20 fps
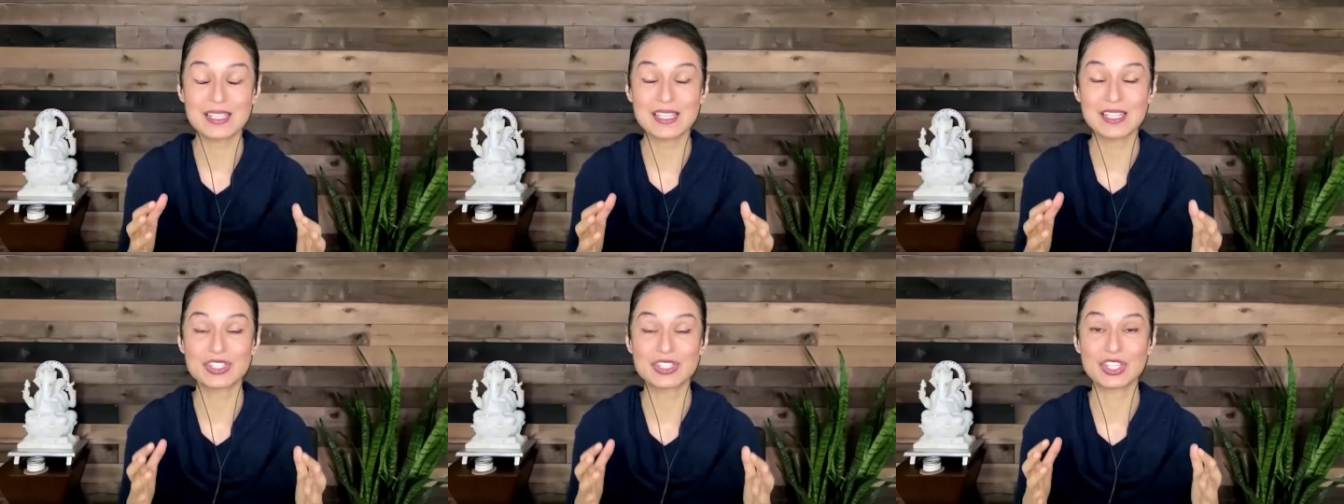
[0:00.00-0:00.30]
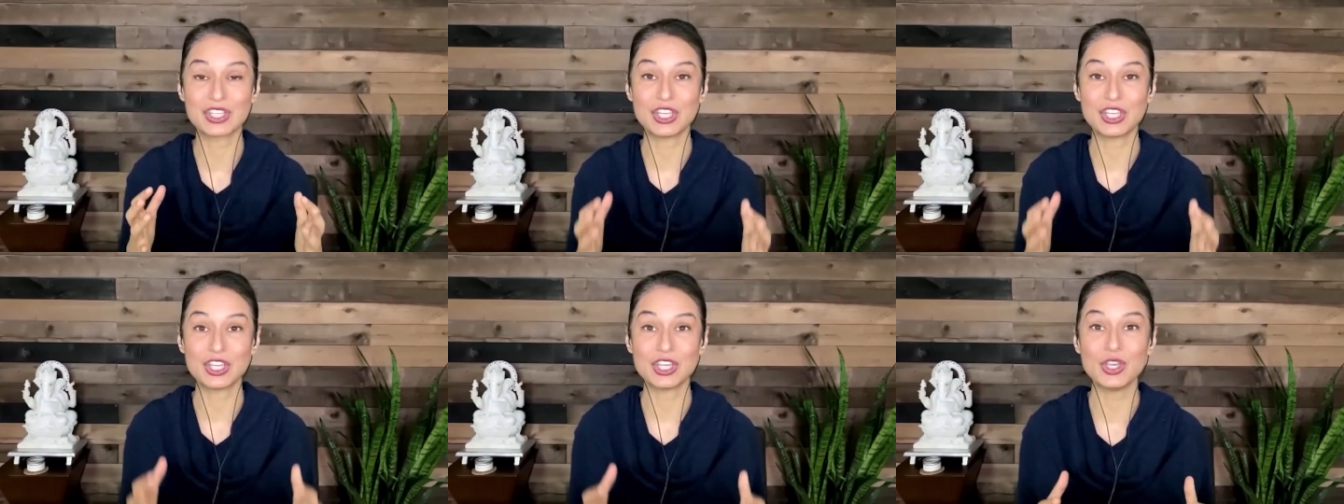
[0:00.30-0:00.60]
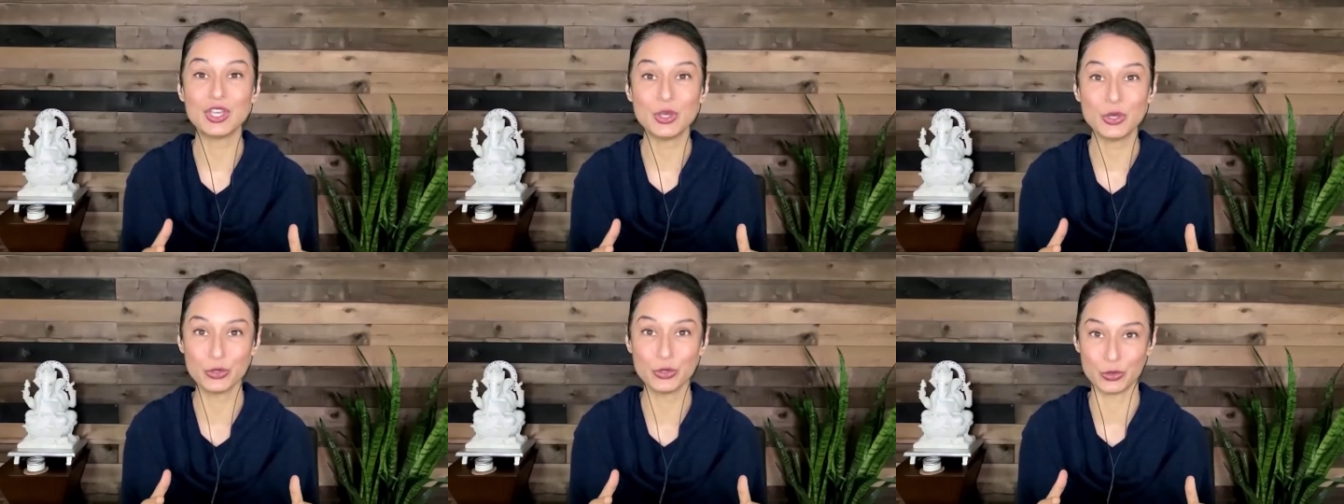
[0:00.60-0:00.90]
is
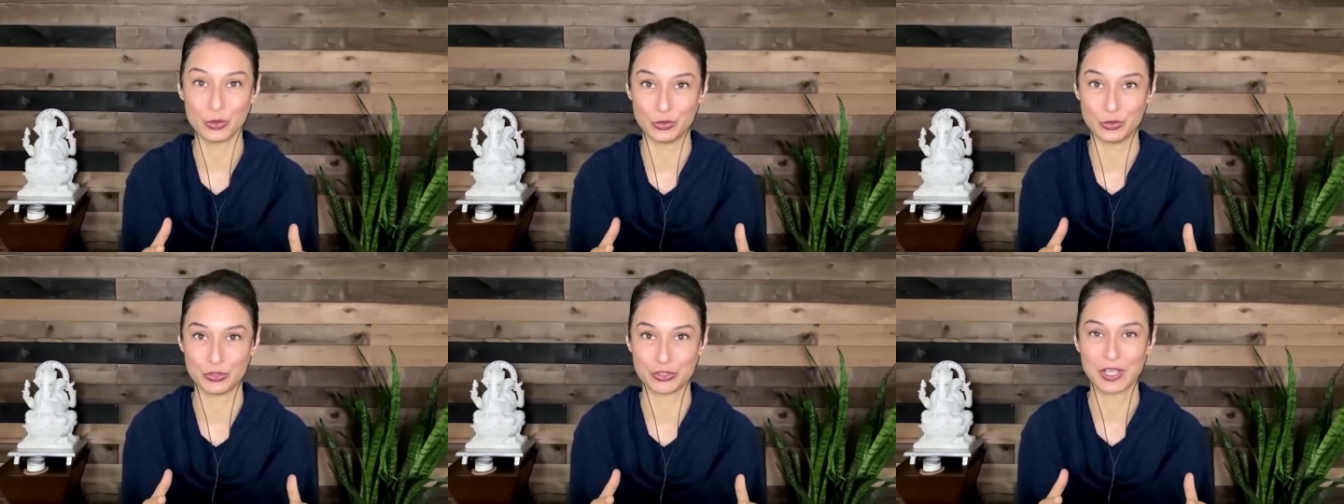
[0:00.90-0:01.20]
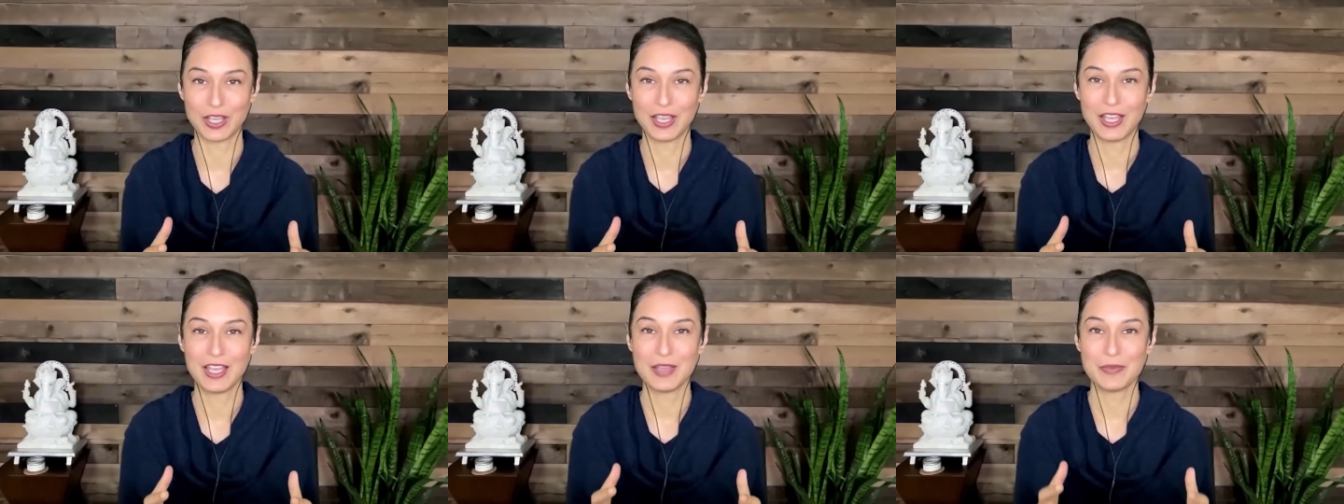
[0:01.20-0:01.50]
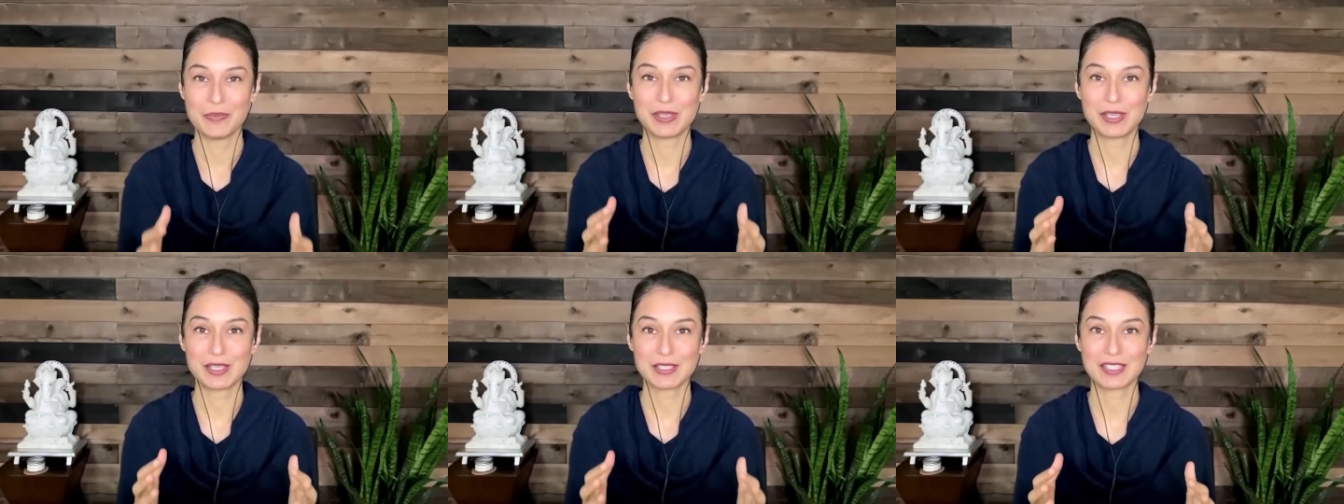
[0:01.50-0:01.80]
huge
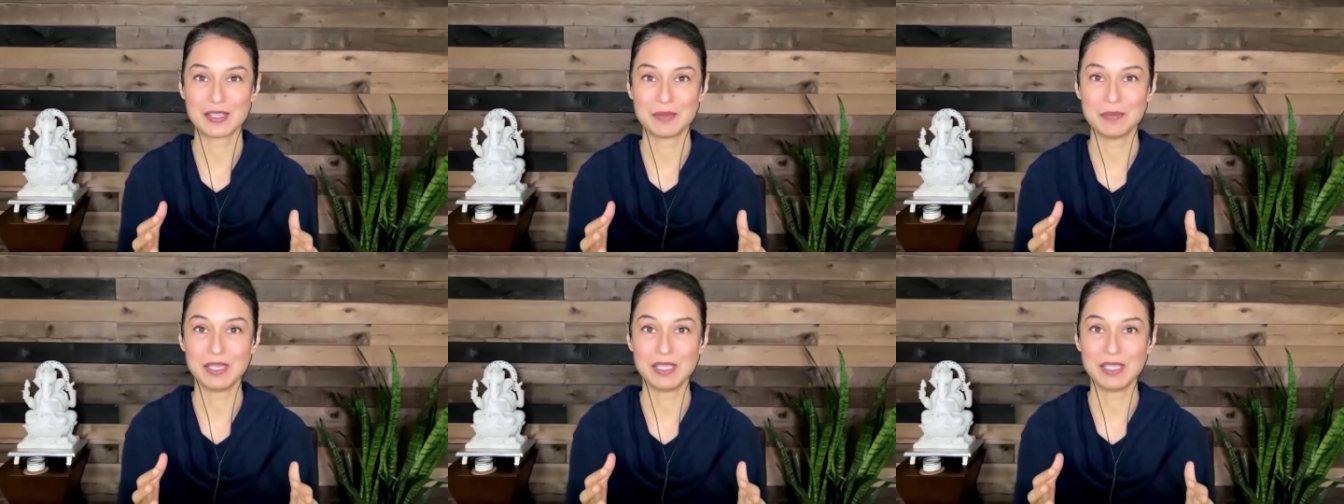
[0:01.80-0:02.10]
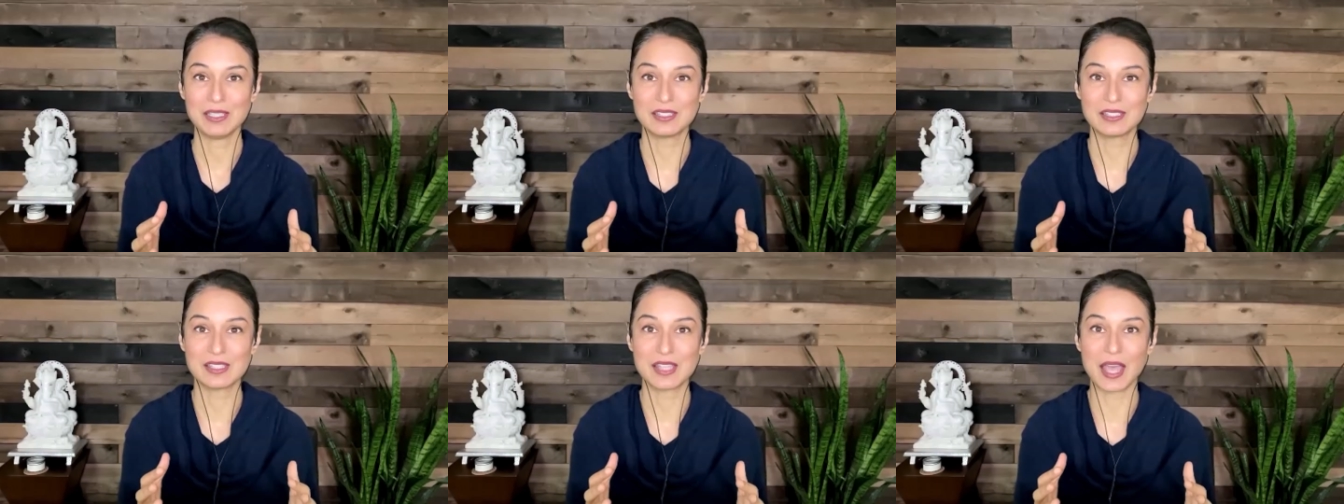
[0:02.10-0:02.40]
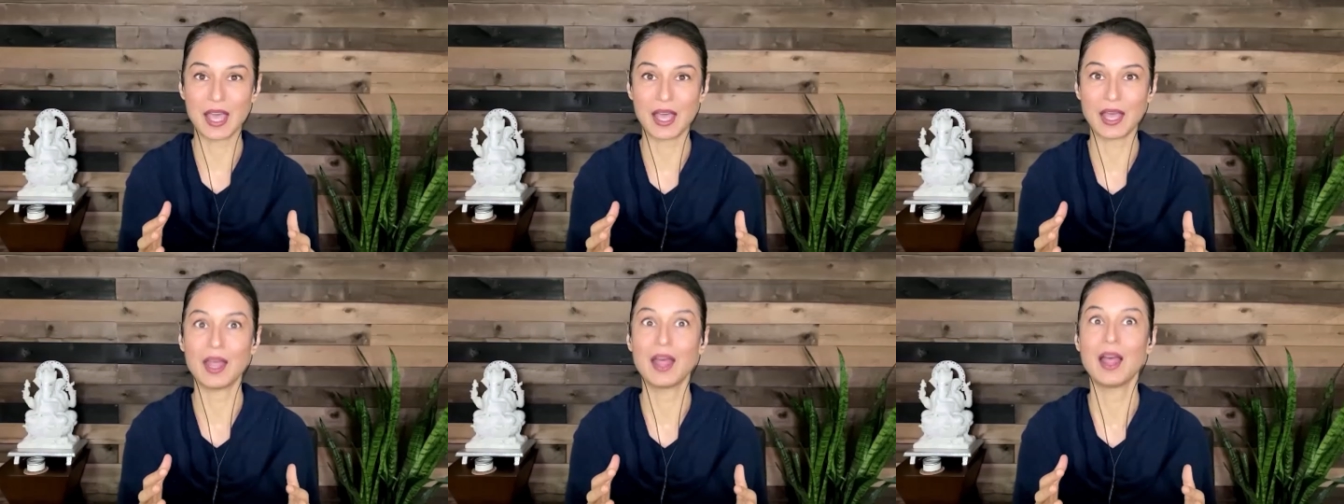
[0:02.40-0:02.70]
because it means
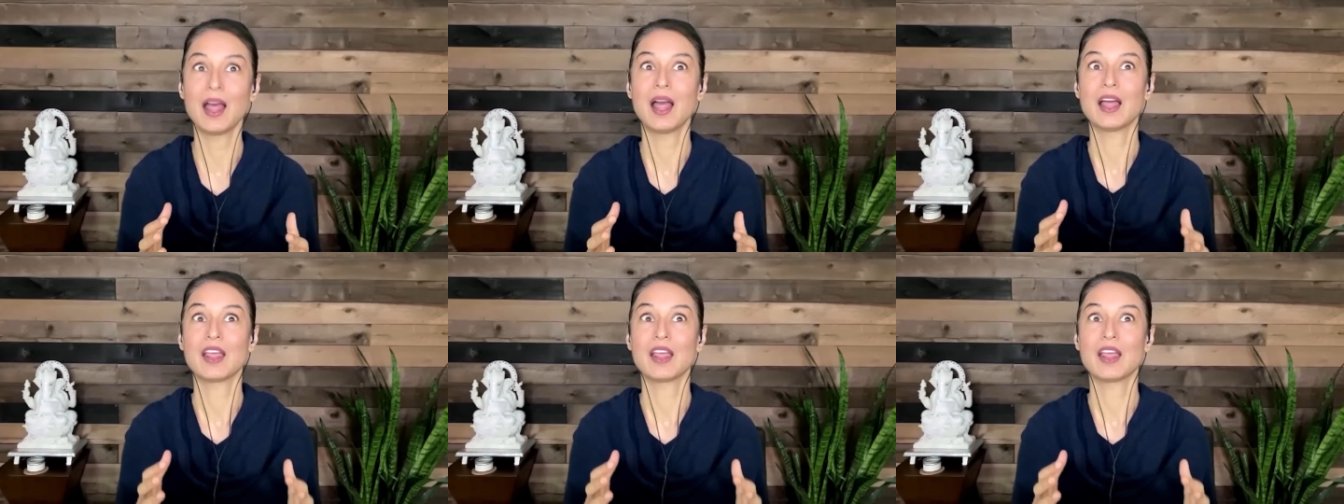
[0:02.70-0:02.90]
that